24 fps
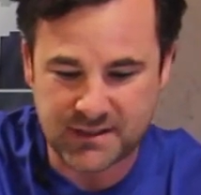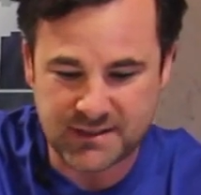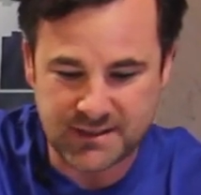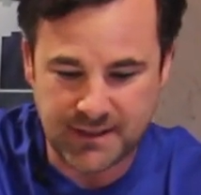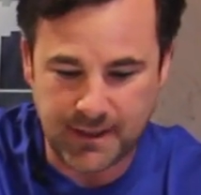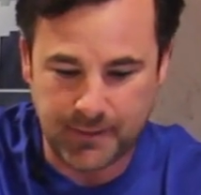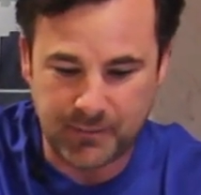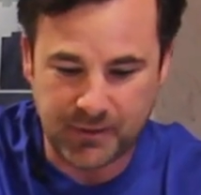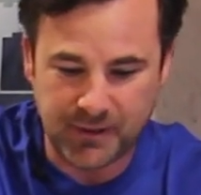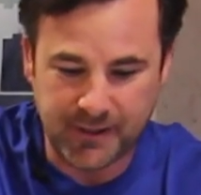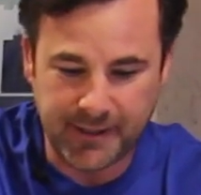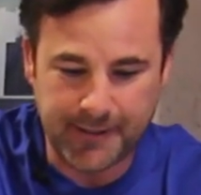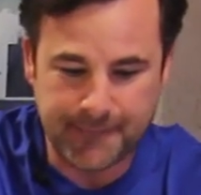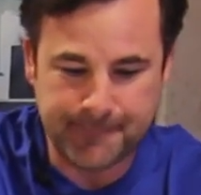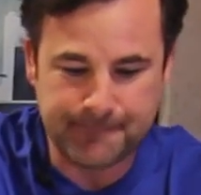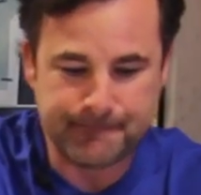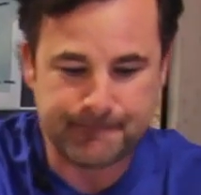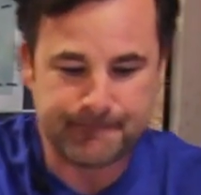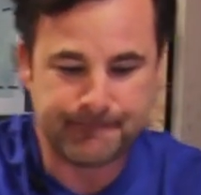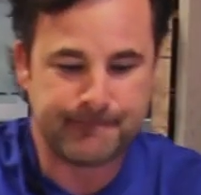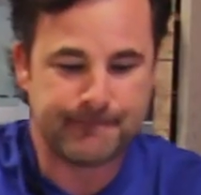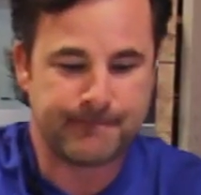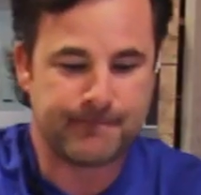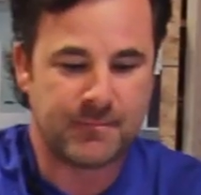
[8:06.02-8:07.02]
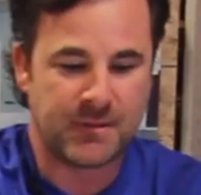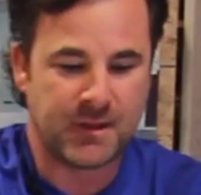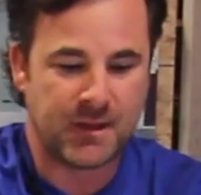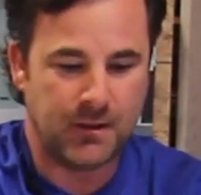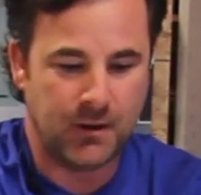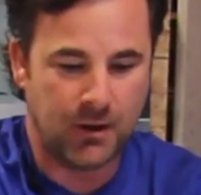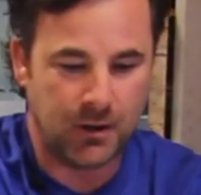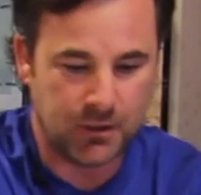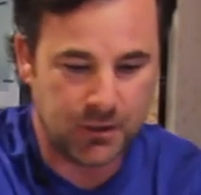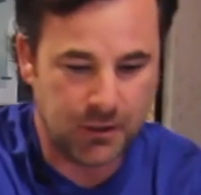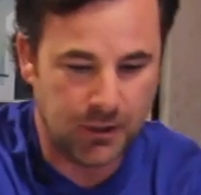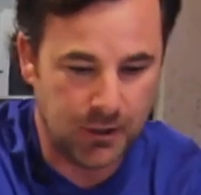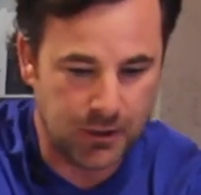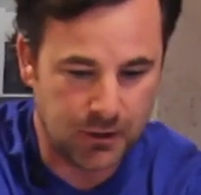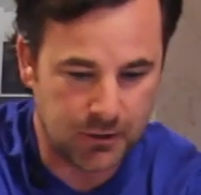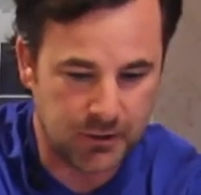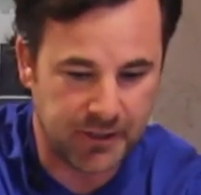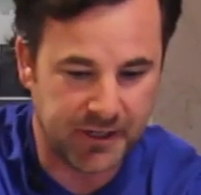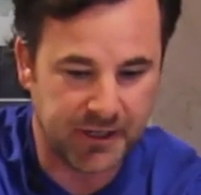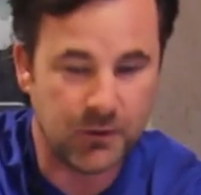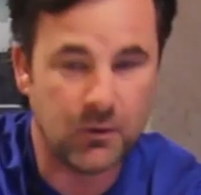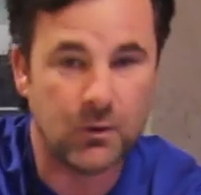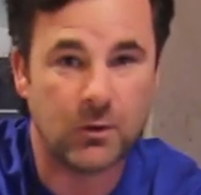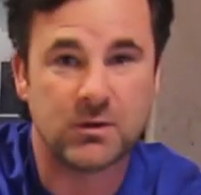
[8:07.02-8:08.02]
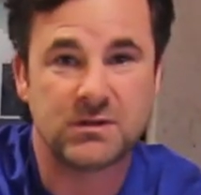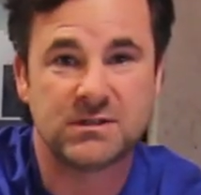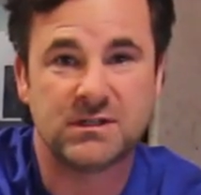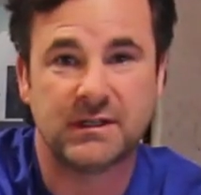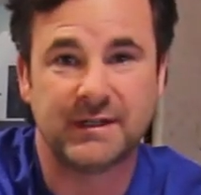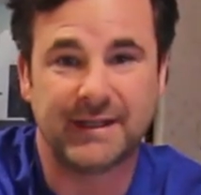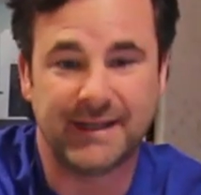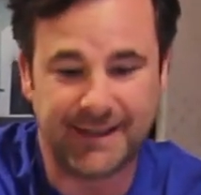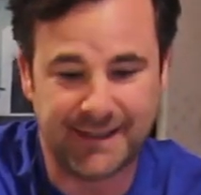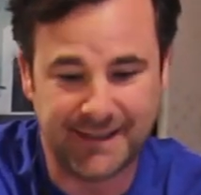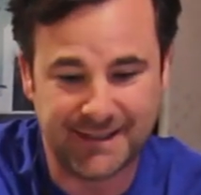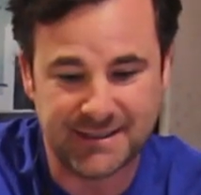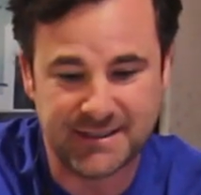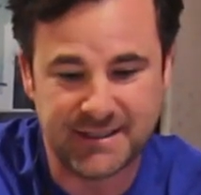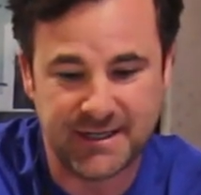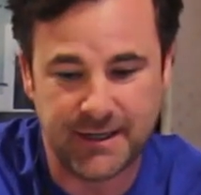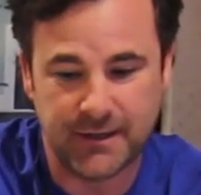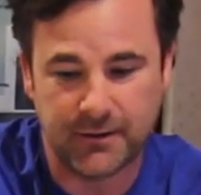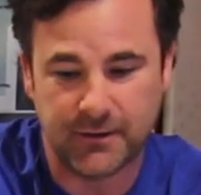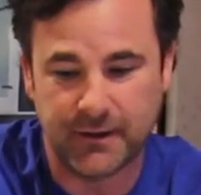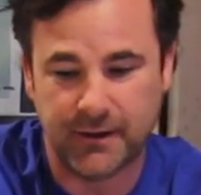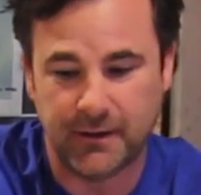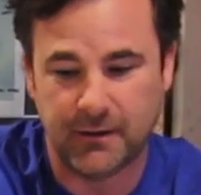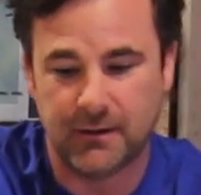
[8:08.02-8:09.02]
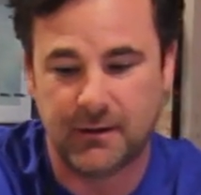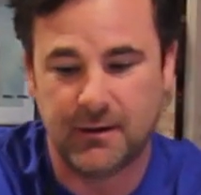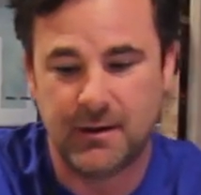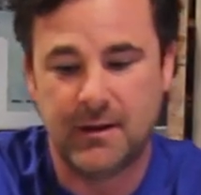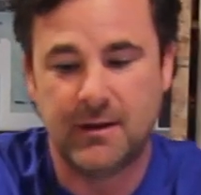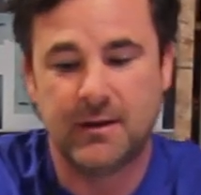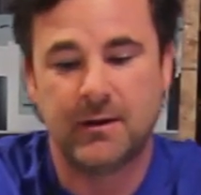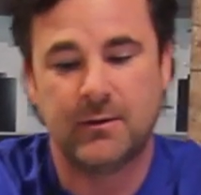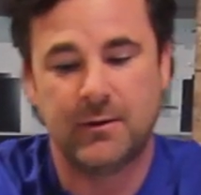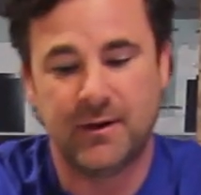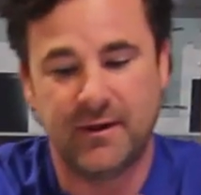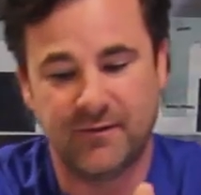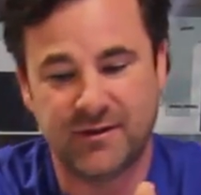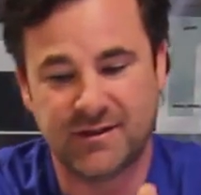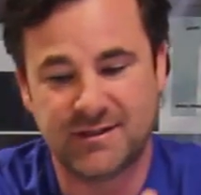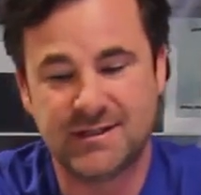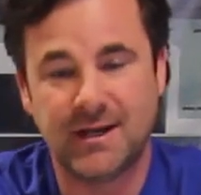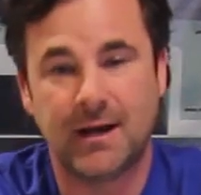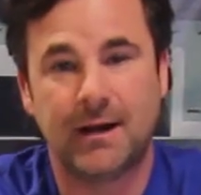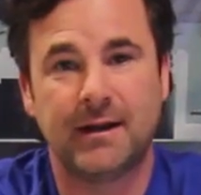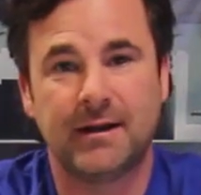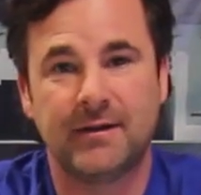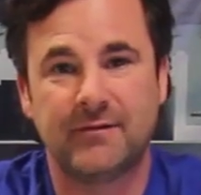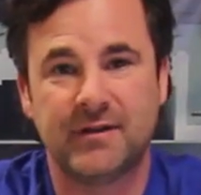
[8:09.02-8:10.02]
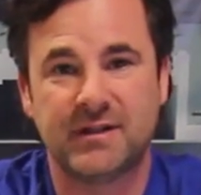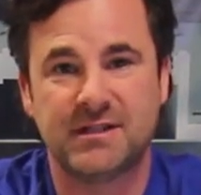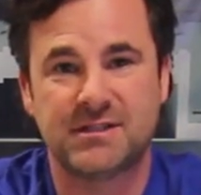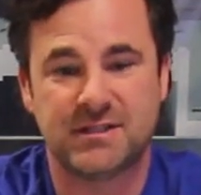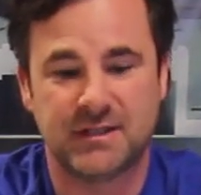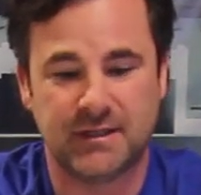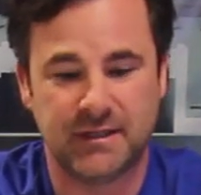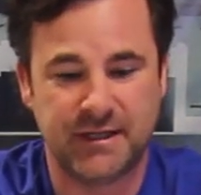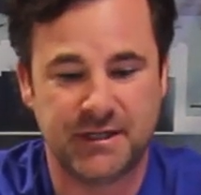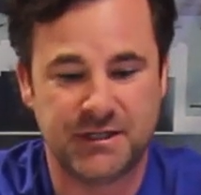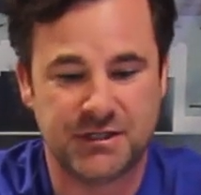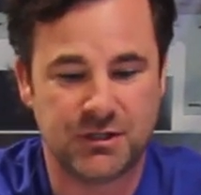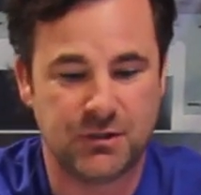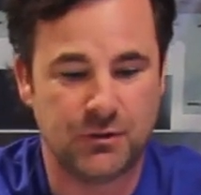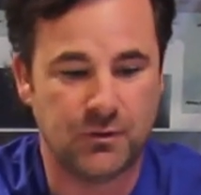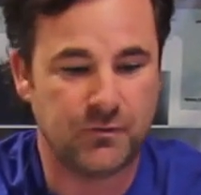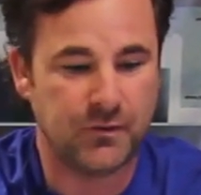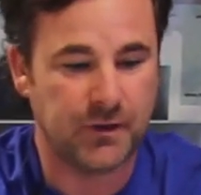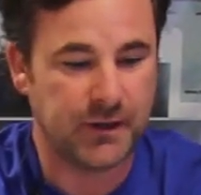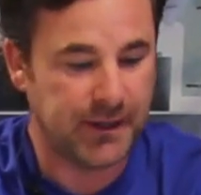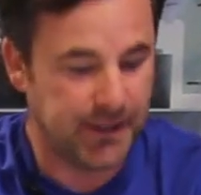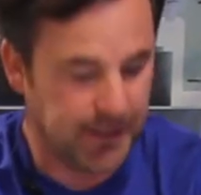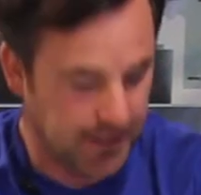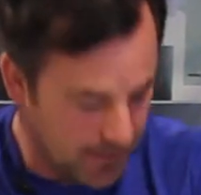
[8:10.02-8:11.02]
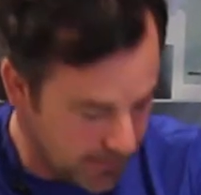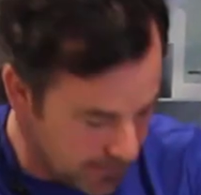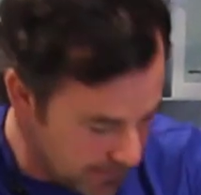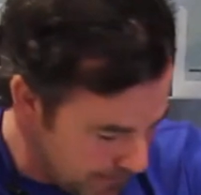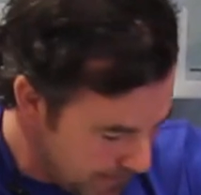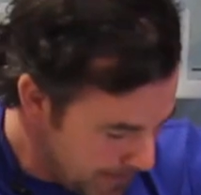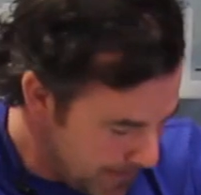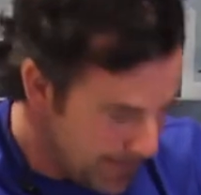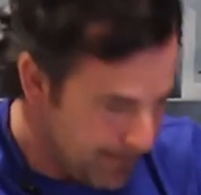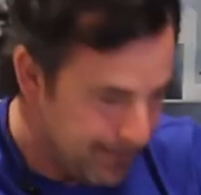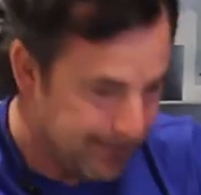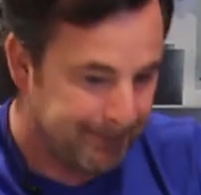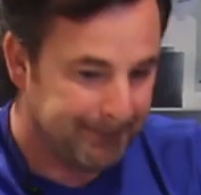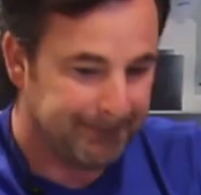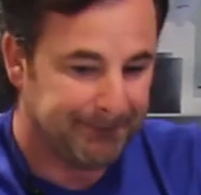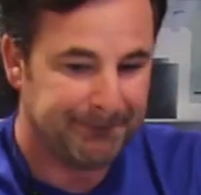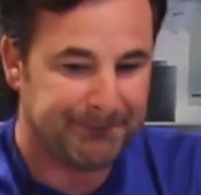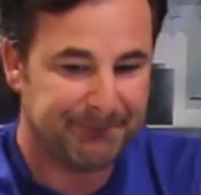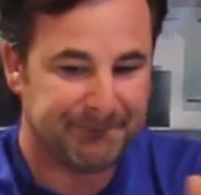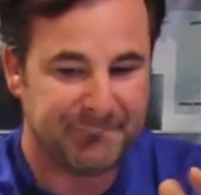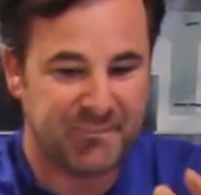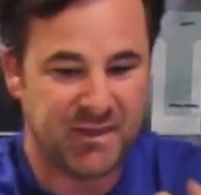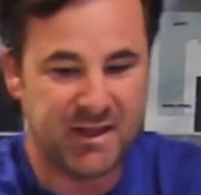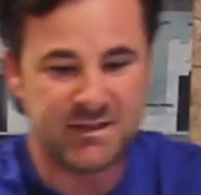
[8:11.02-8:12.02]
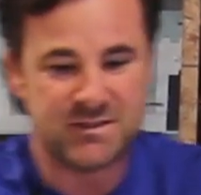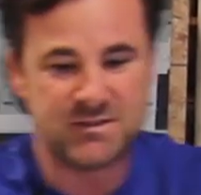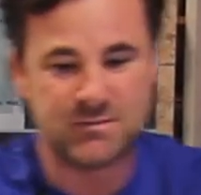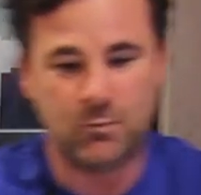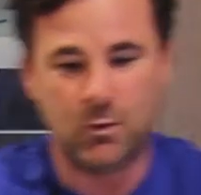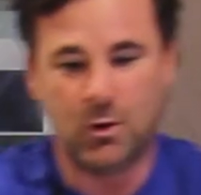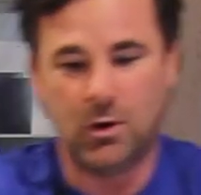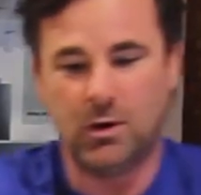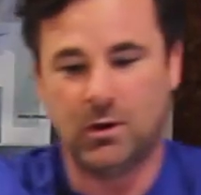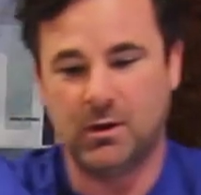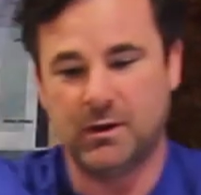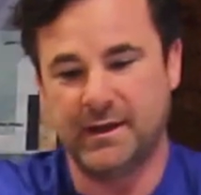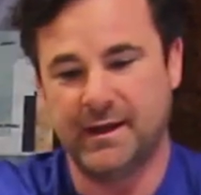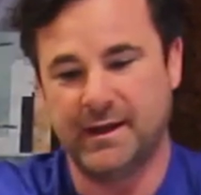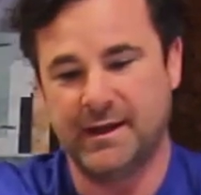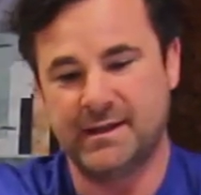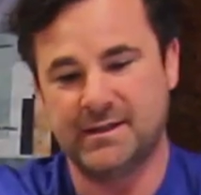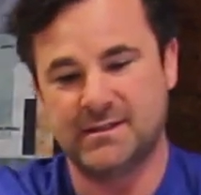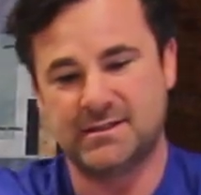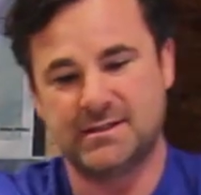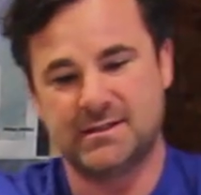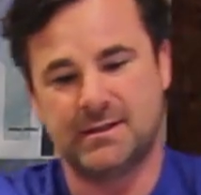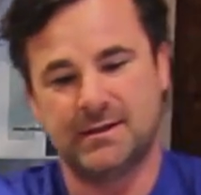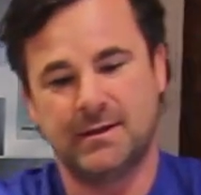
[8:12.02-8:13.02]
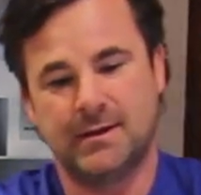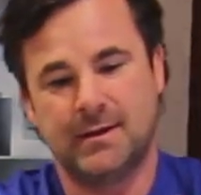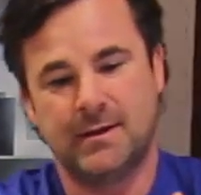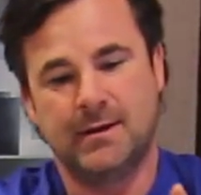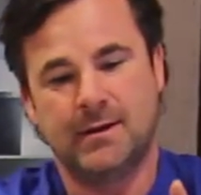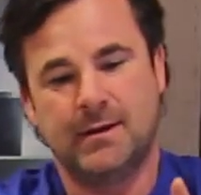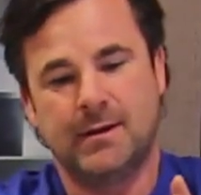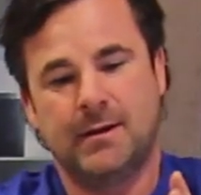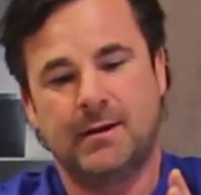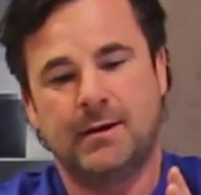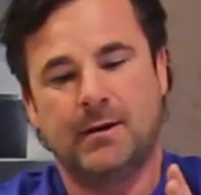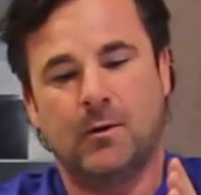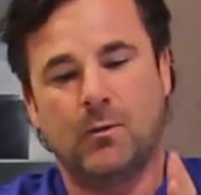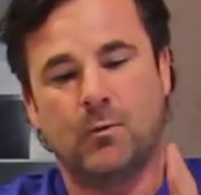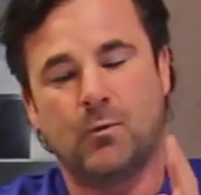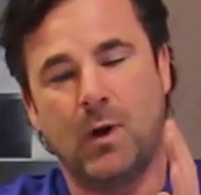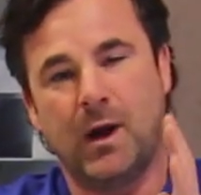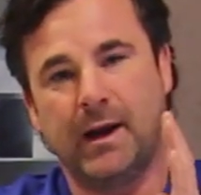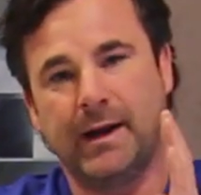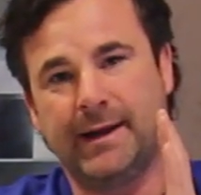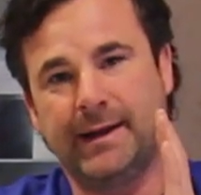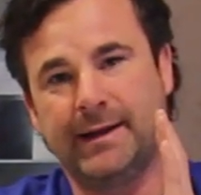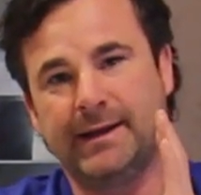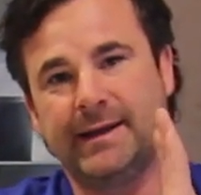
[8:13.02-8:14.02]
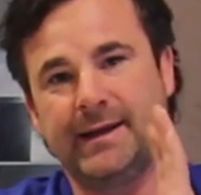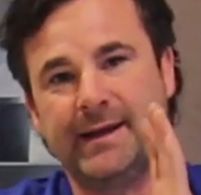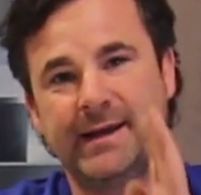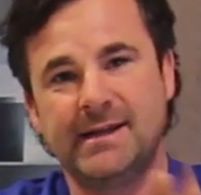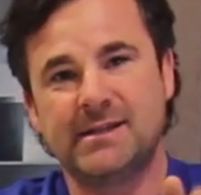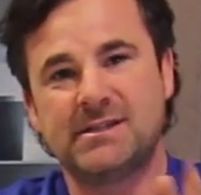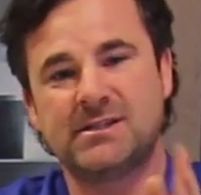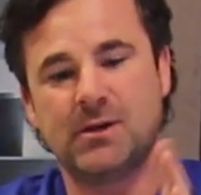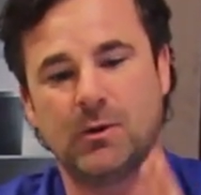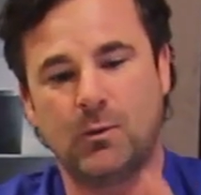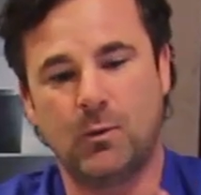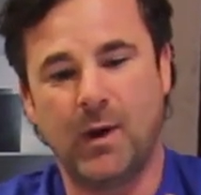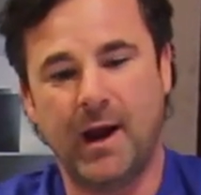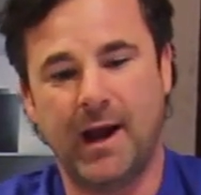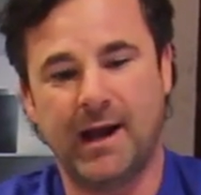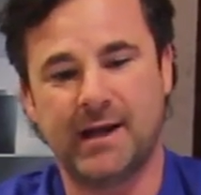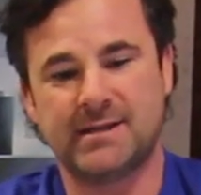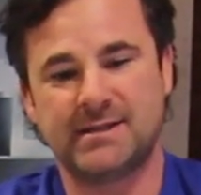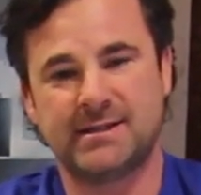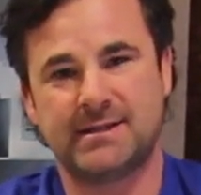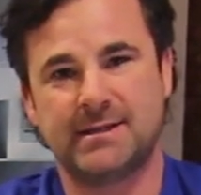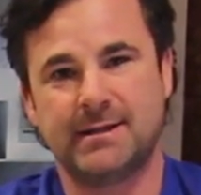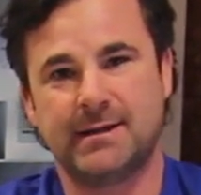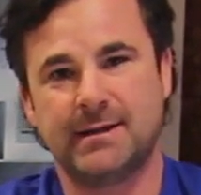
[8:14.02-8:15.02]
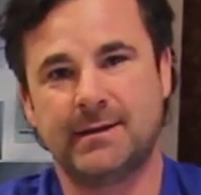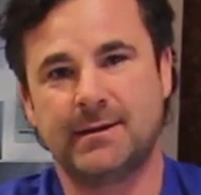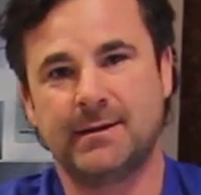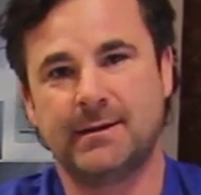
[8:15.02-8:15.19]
assembly, our concrete cores on the interior, we have a ton of insulation over here. This wall is running east to west.